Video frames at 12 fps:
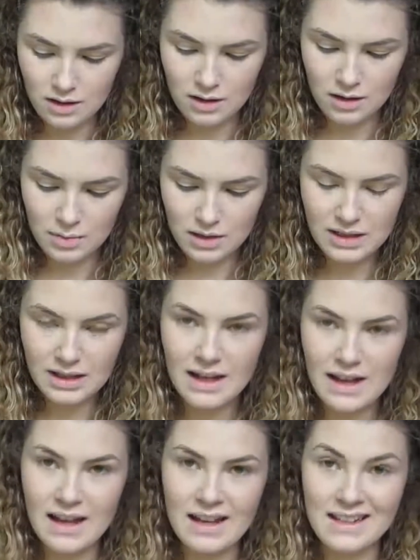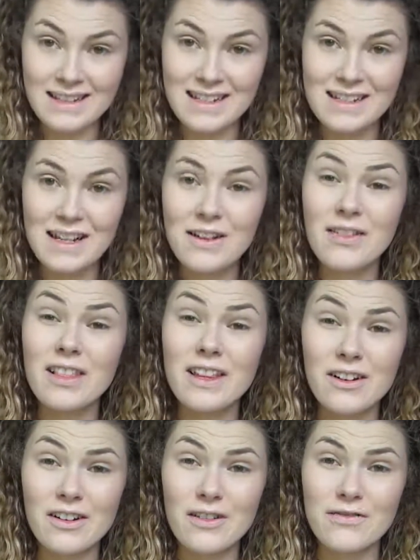Urban Decay, this is like
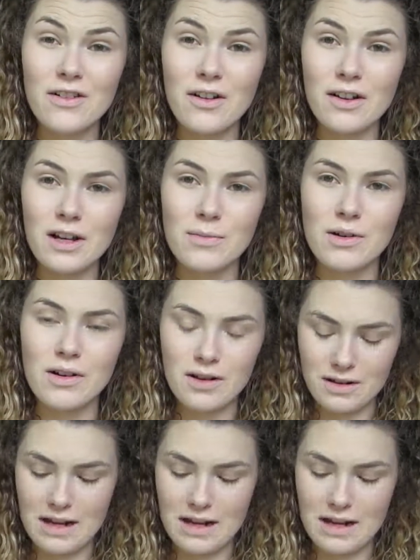literally falling apart.